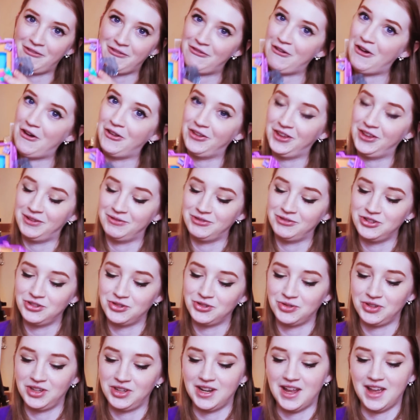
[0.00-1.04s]
fall in, which is
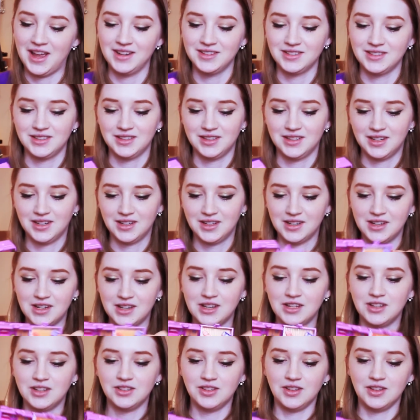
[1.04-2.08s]
really nice.
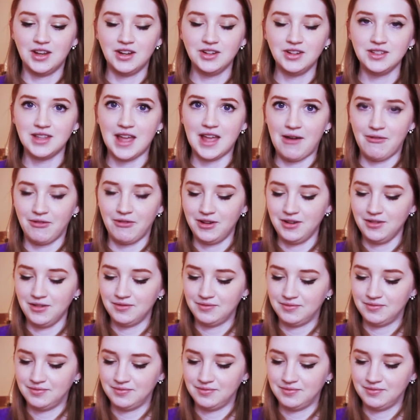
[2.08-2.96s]
So there's that one.